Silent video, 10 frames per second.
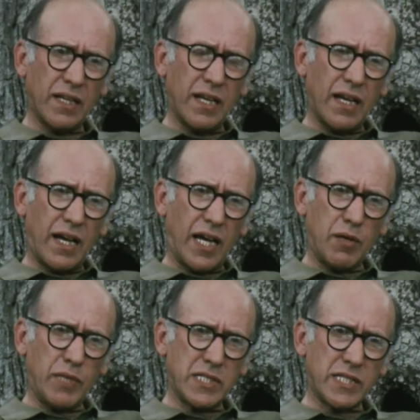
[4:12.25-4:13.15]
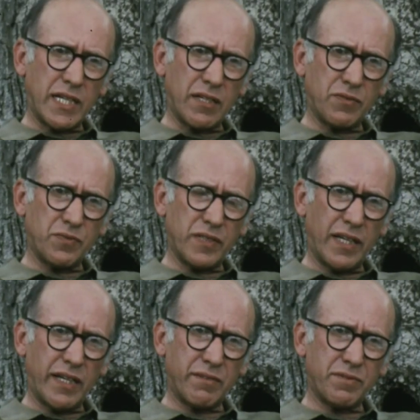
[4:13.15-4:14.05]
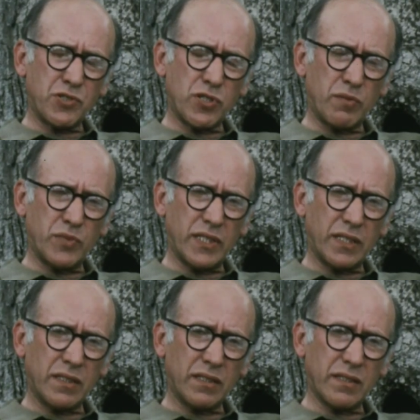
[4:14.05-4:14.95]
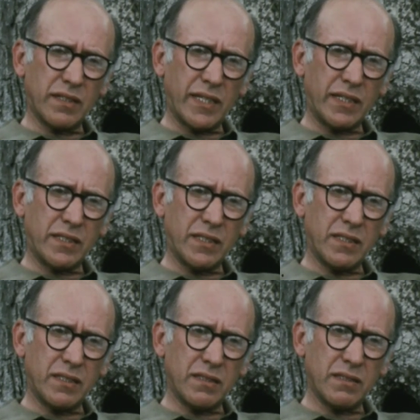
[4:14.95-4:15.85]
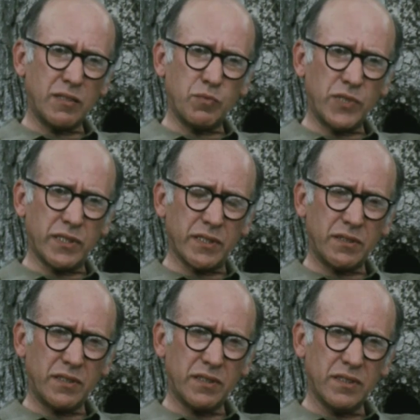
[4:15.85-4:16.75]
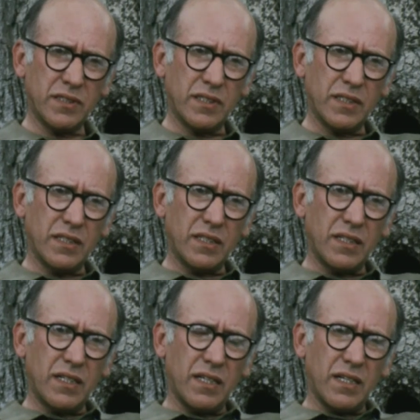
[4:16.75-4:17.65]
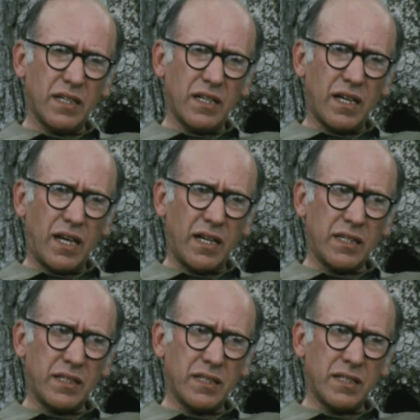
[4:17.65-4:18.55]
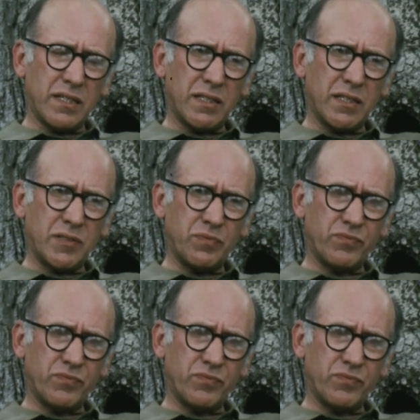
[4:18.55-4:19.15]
I myself have something like a rebirth. I um,